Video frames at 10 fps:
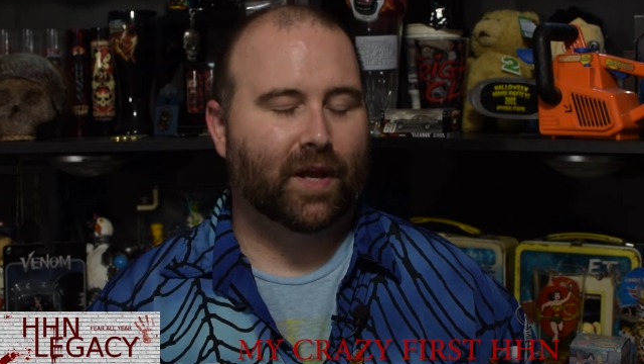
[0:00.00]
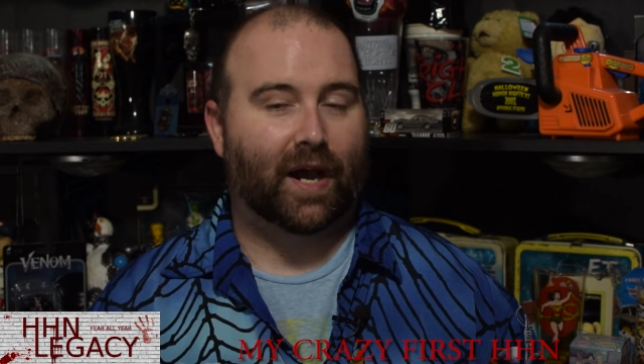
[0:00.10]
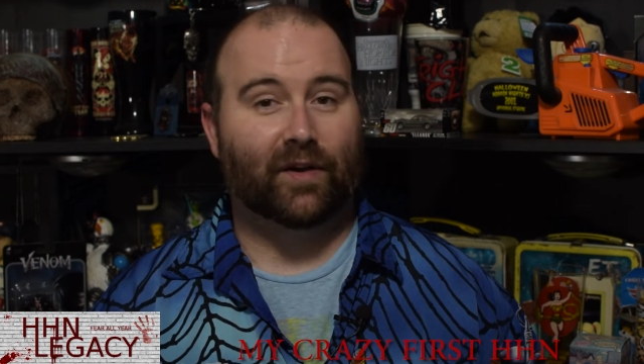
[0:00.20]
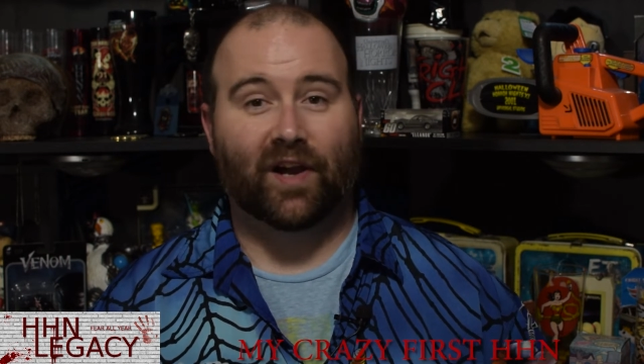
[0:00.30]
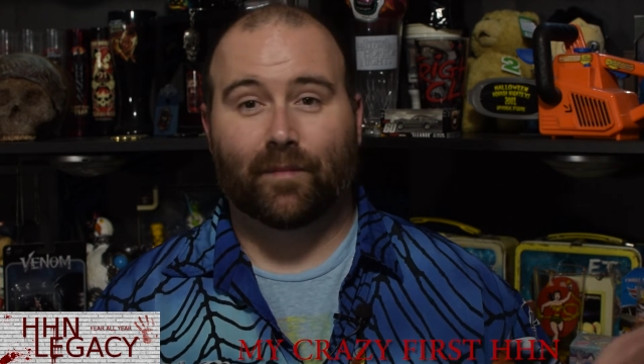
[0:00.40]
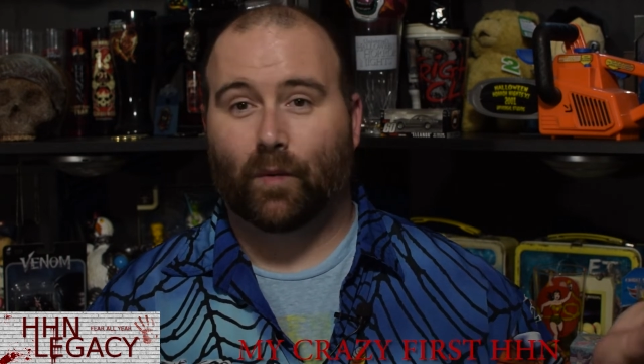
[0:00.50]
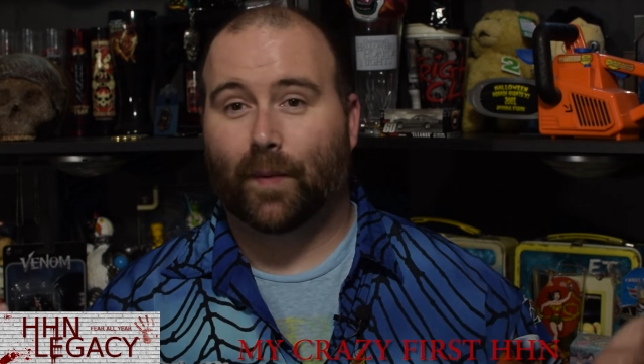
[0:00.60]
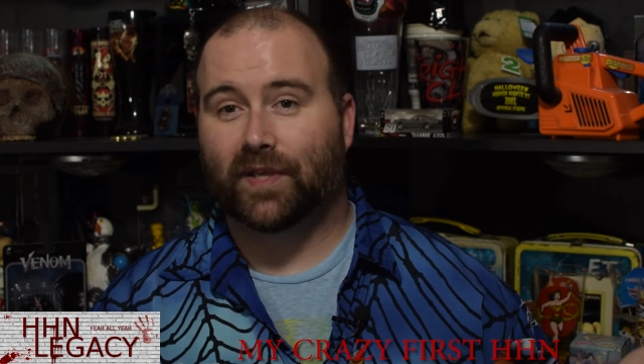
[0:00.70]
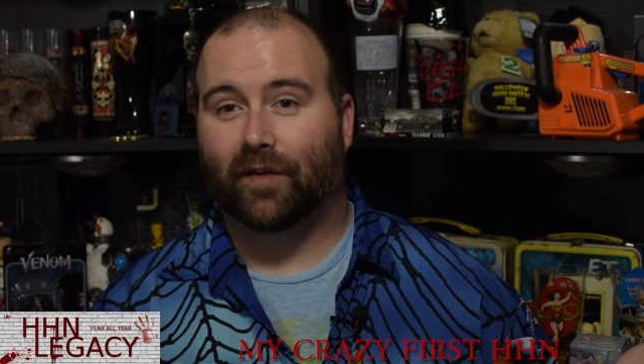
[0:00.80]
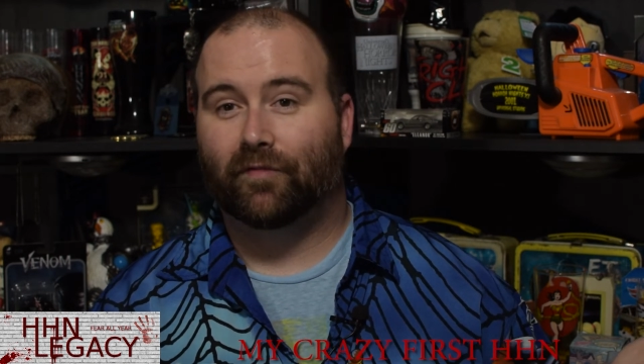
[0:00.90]
I don't have my
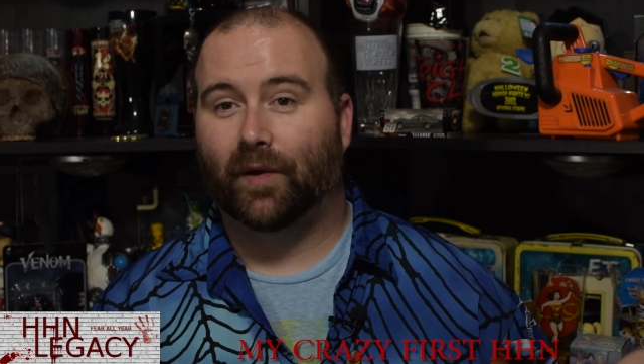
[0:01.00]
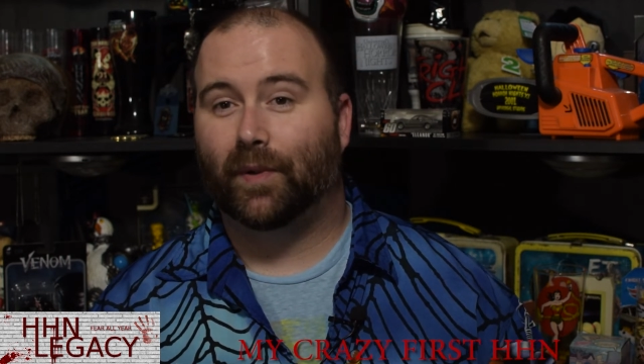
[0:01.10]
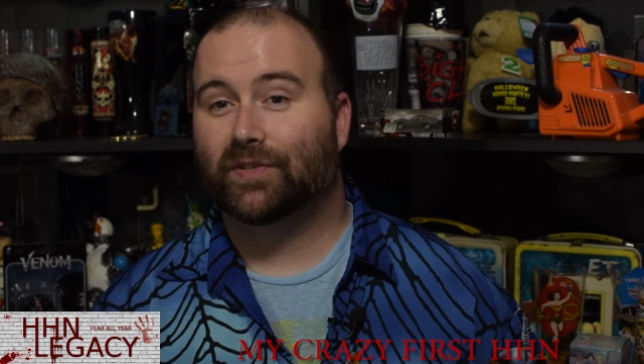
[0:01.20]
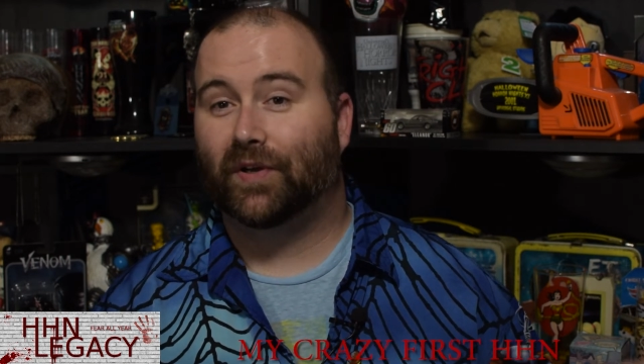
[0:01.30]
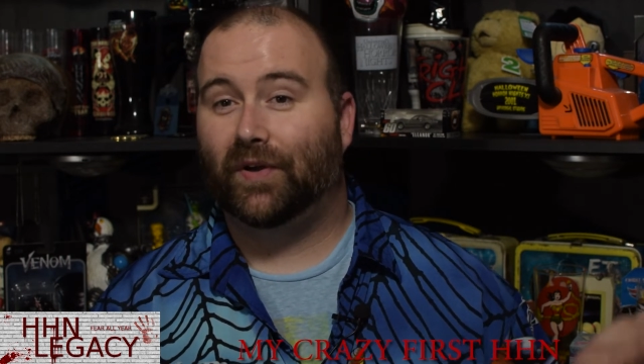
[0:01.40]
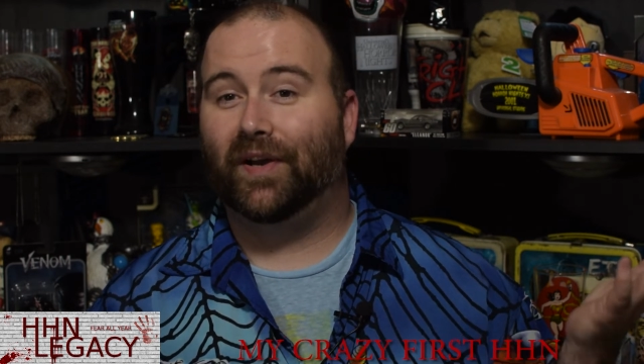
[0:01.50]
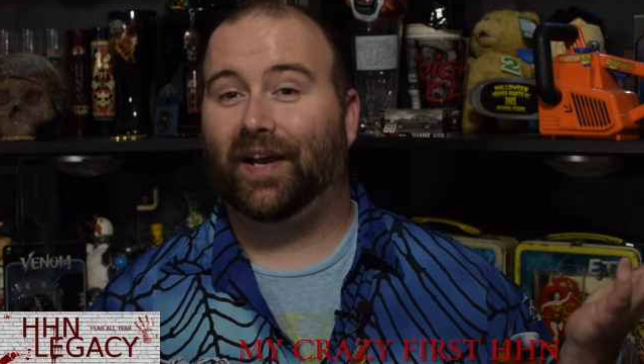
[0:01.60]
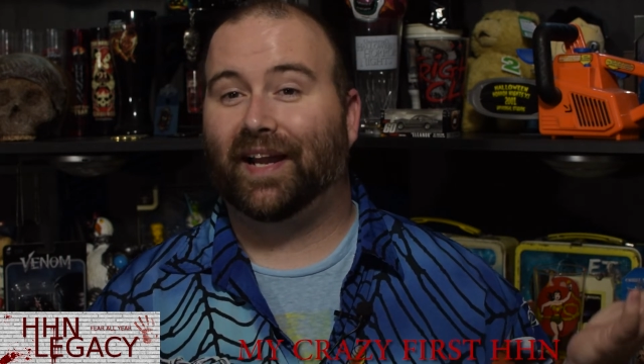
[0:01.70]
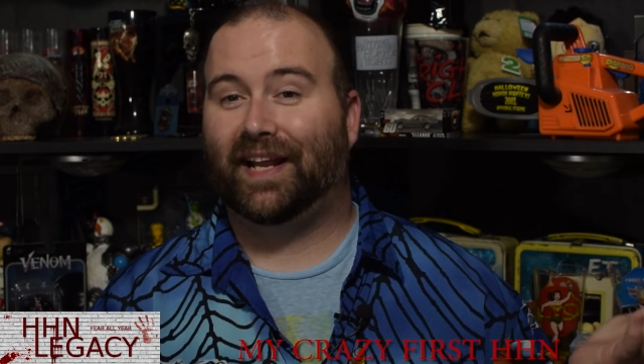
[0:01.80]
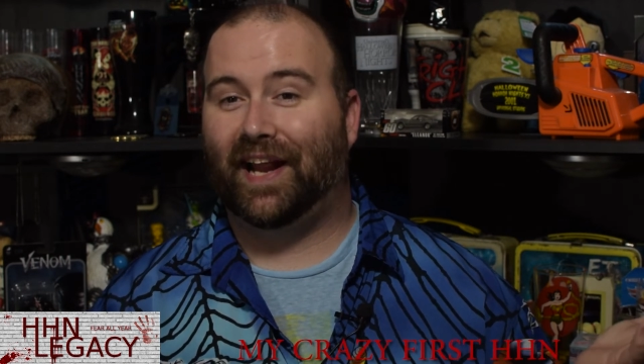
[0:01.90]
website in front of me, so
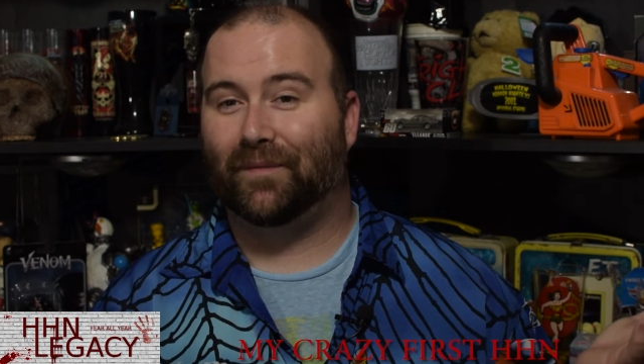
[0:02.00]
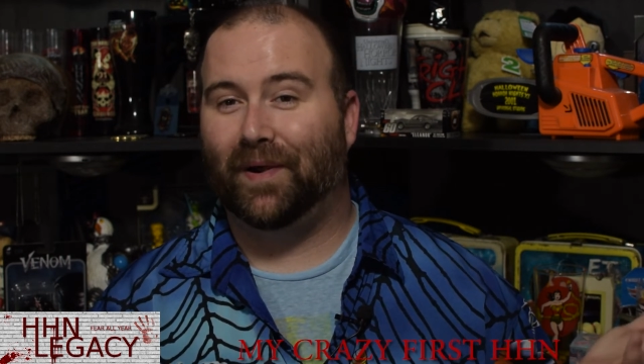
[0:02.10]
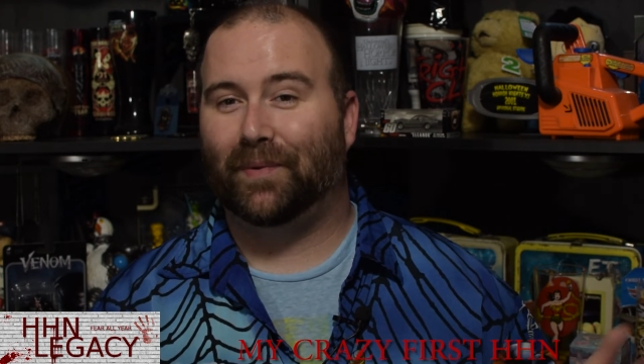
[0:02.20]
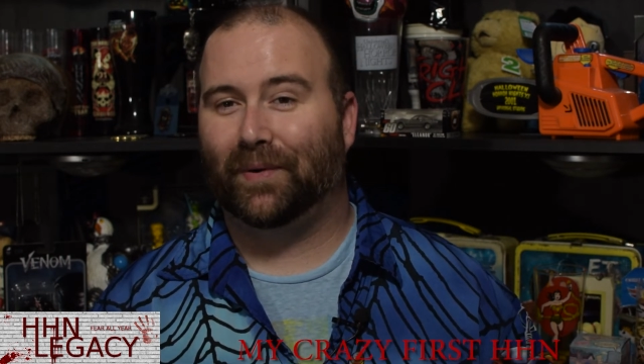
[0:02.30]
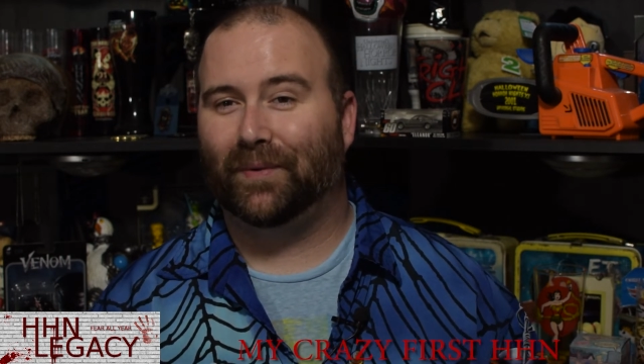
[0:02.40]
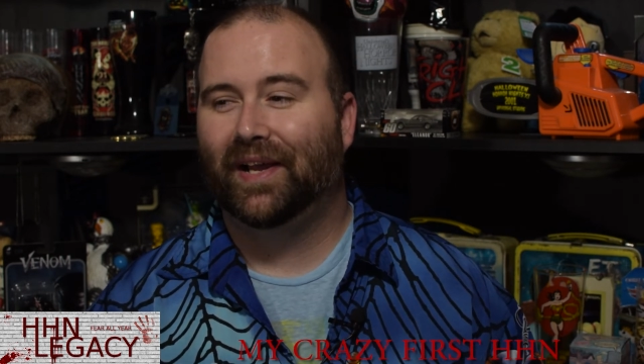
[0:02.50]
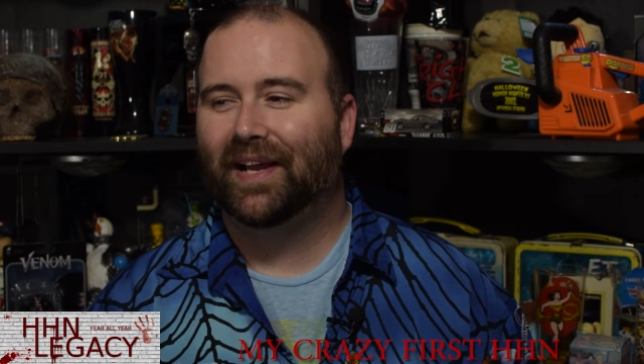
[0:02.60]
I can't remember